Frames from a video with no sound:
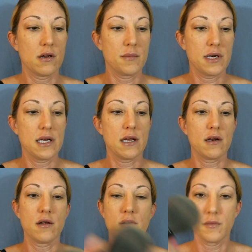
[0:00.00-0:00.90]
You
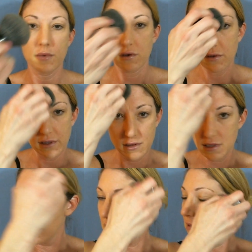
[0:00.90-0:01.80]
go like
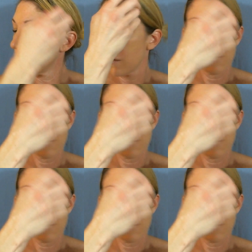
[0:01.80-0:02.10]
this.